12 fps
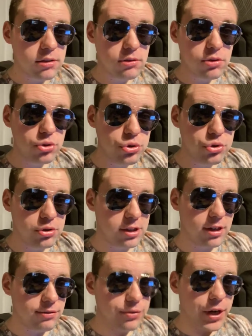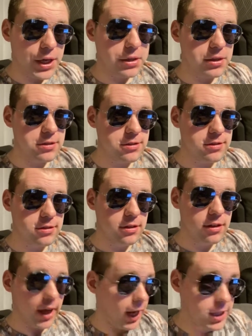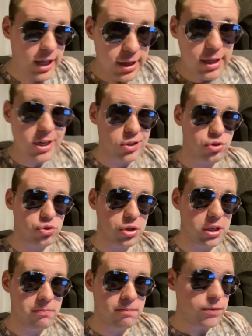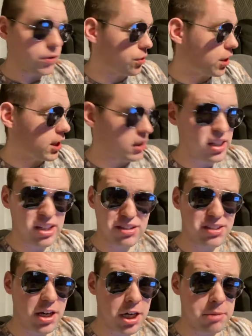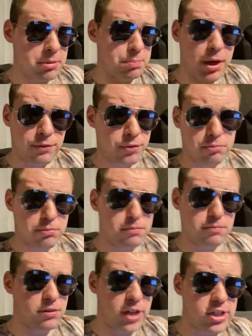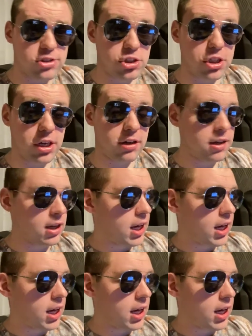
look at a virus in any history or at any time, apart from last year,